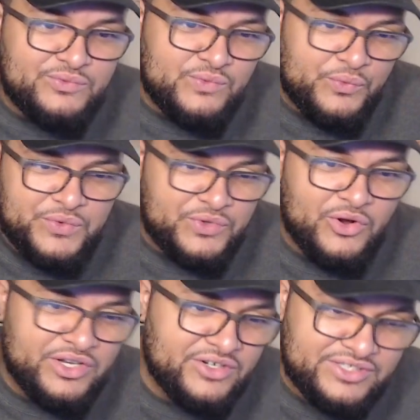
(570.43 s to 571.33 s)
when we were
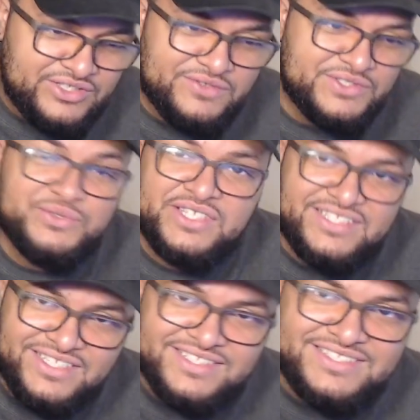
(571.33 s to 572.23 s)
calling ourselves
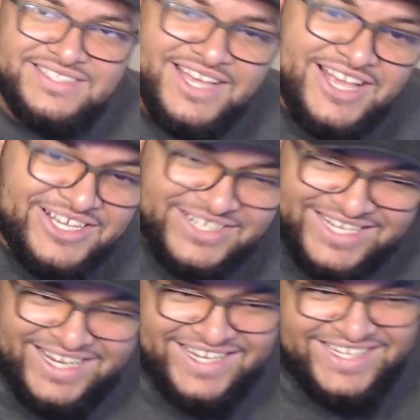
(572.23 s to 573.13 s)
Loonatics,
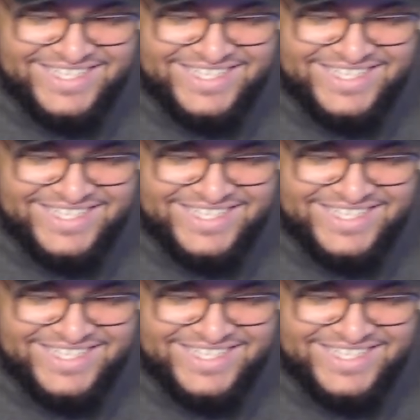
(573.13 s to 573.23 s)
okay?